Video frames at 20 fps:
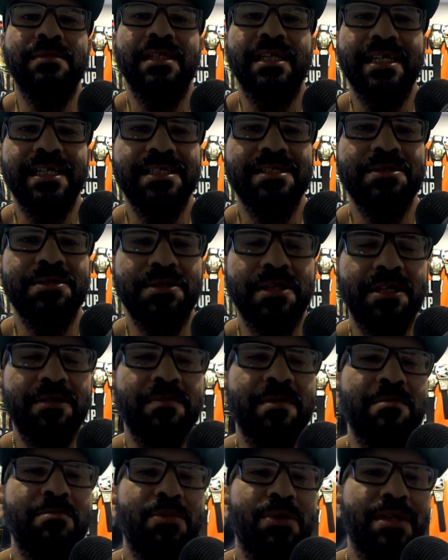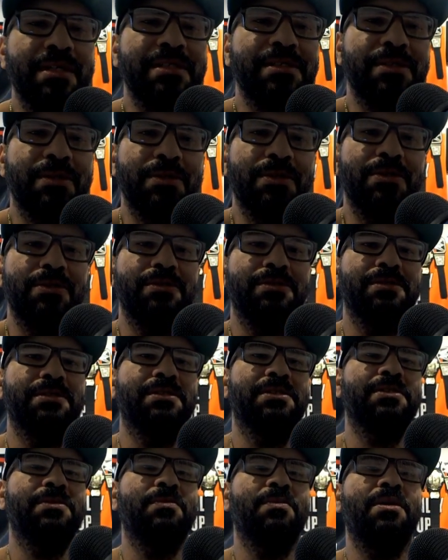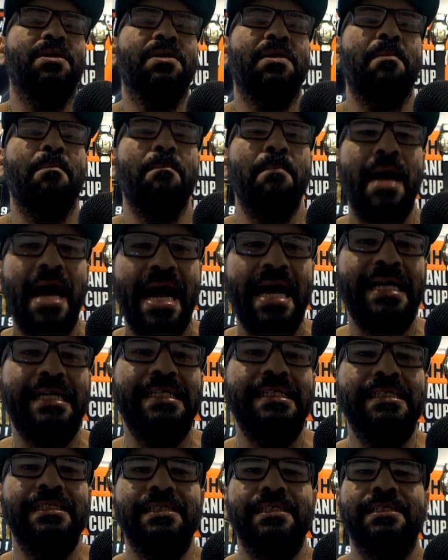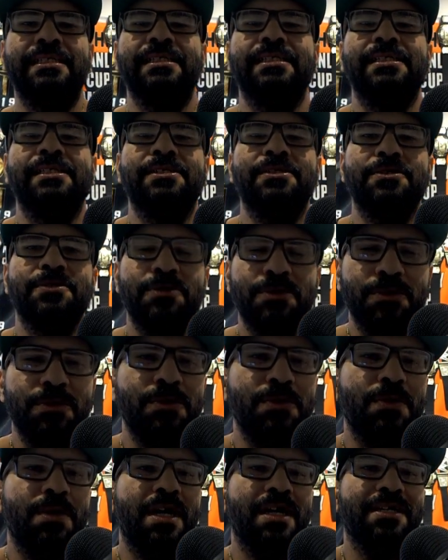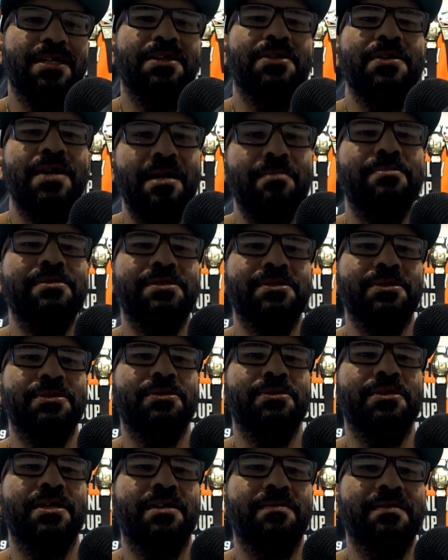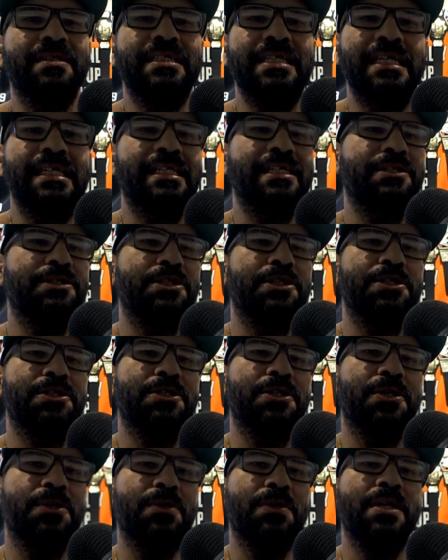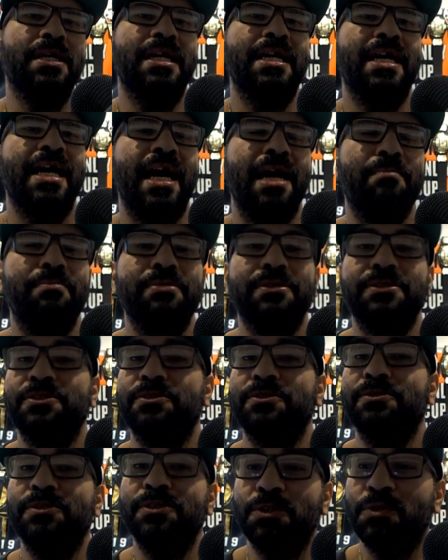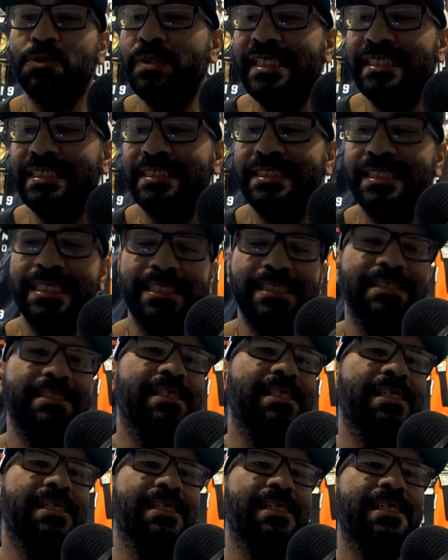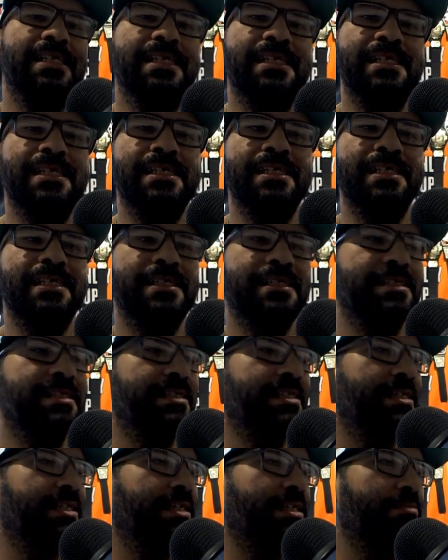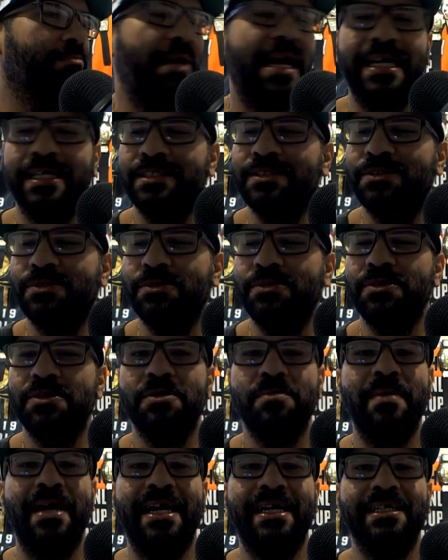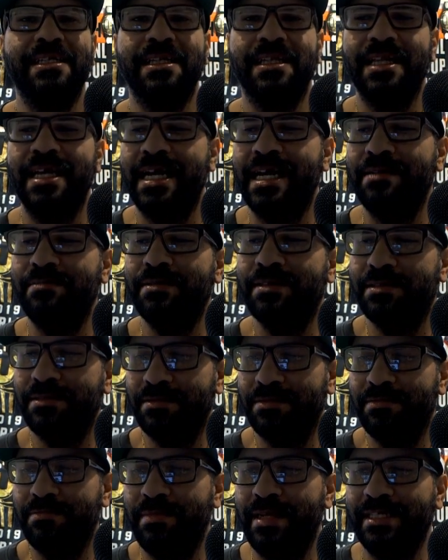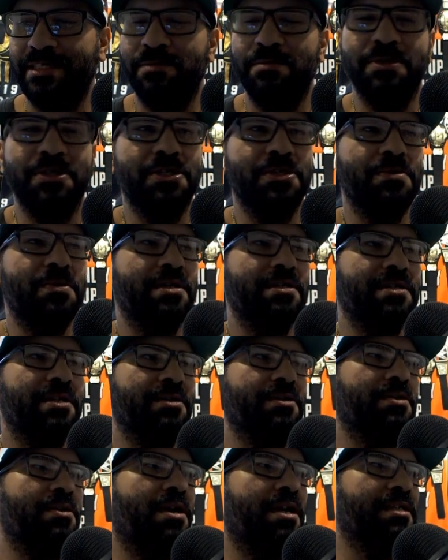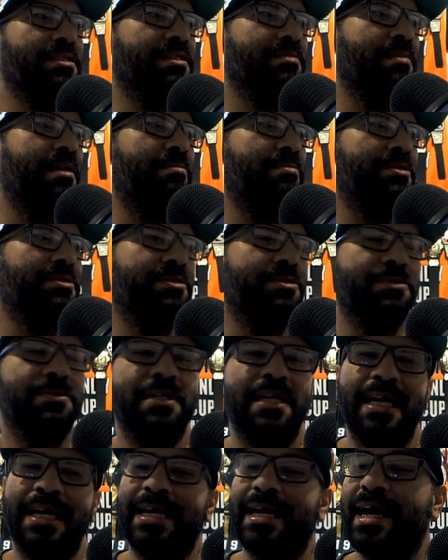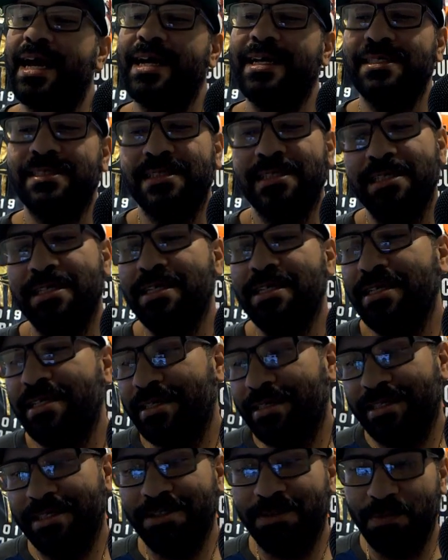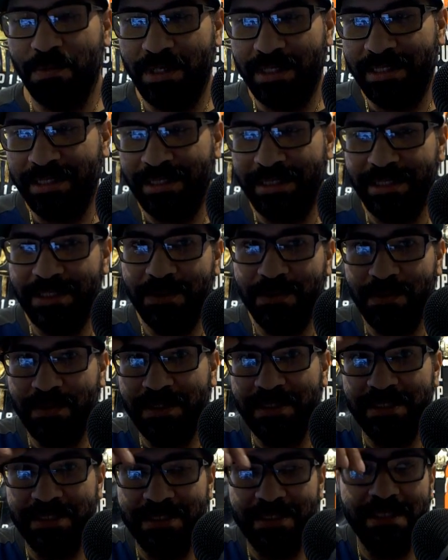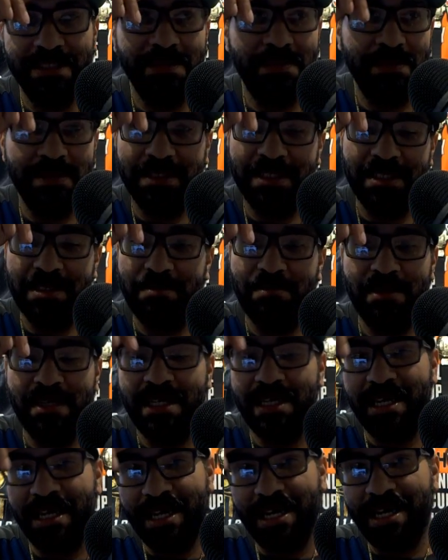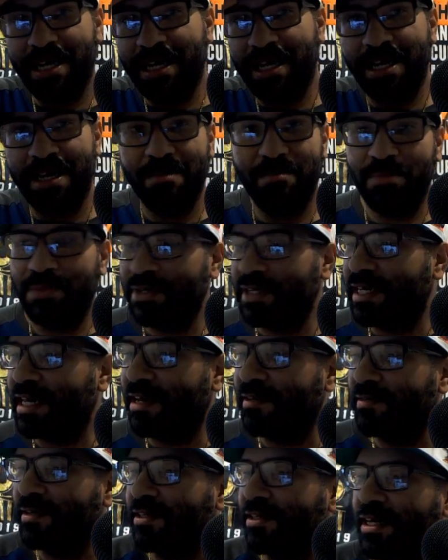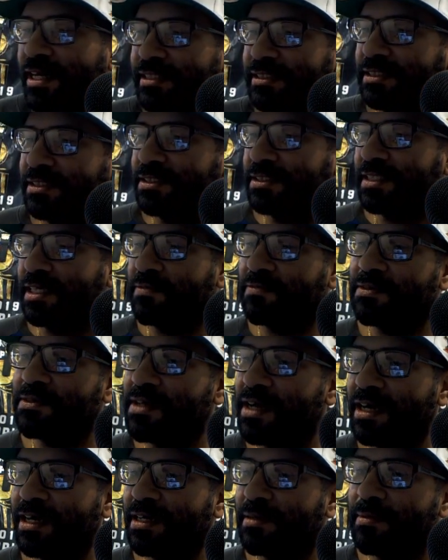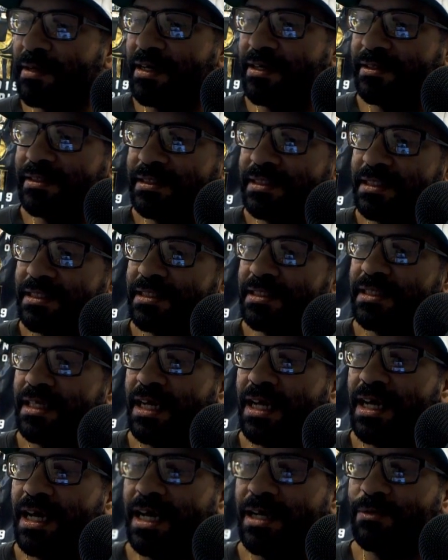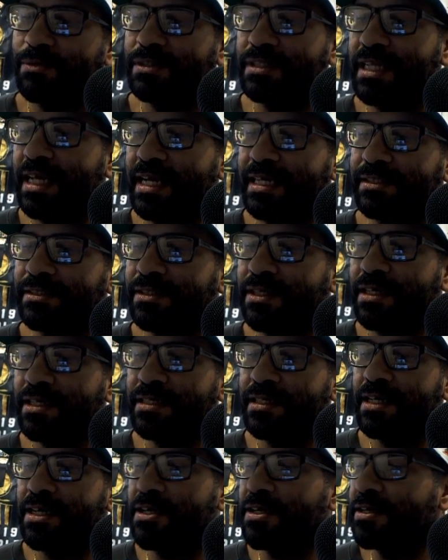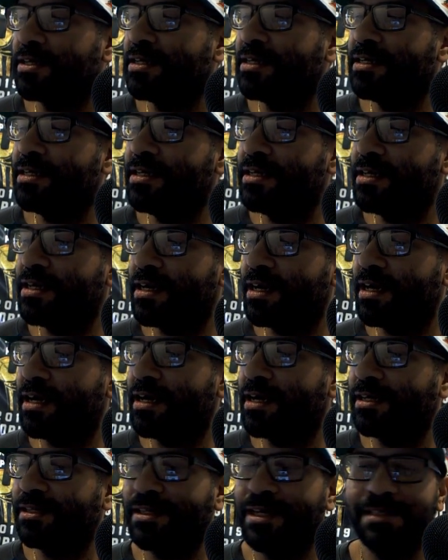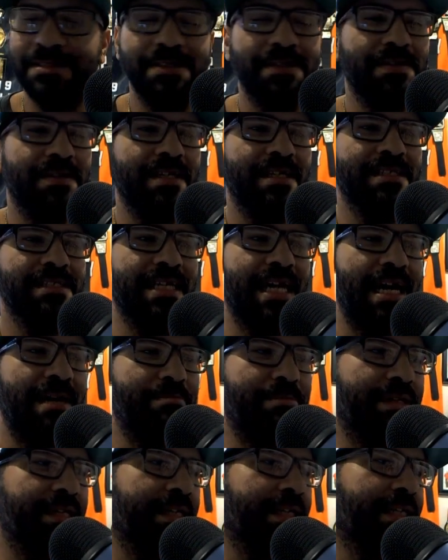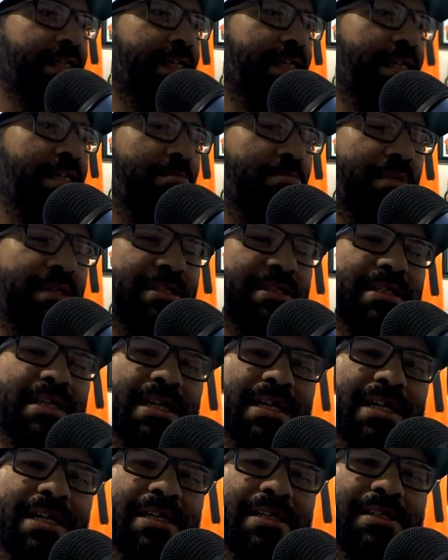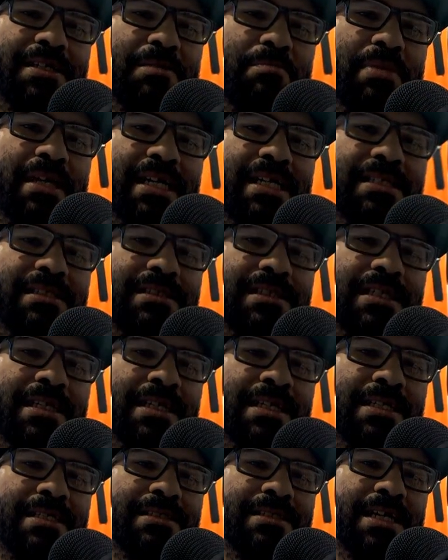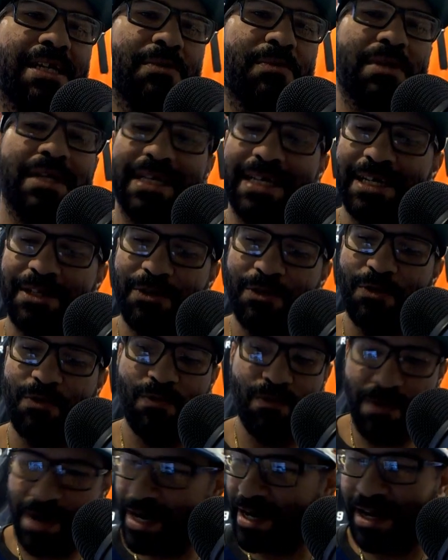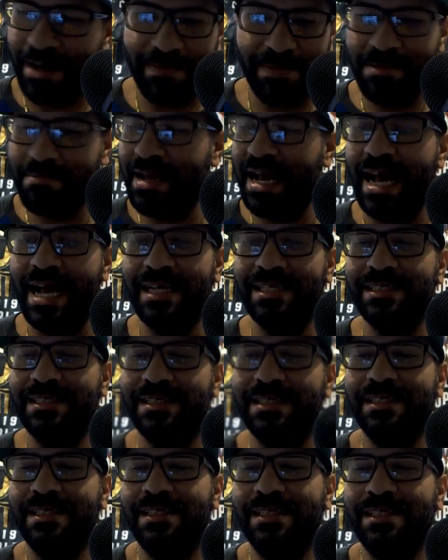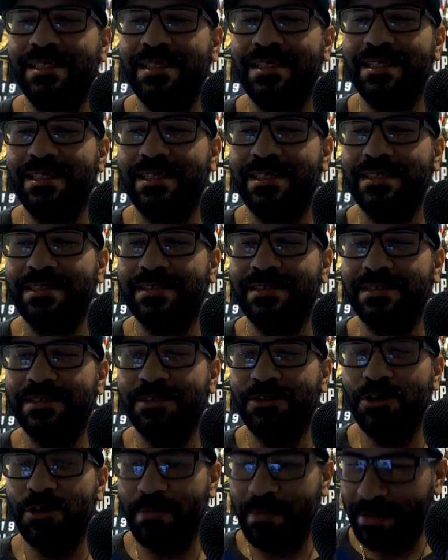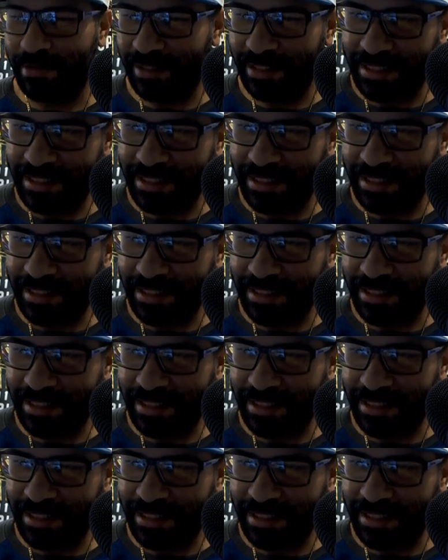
ladies and gentlemen, boys and girls. Welcome back to another episode of the Deli G Show, episode Sweet 16. Back in the studio, back in the lab, back to bring you another awesome episode. And guys, this one's gonna be pretty heavy. Lots of stuff to talk about since I was last on here. Lots of things happening, but the biggest thing is that I want to get to right off the bat is, you can probably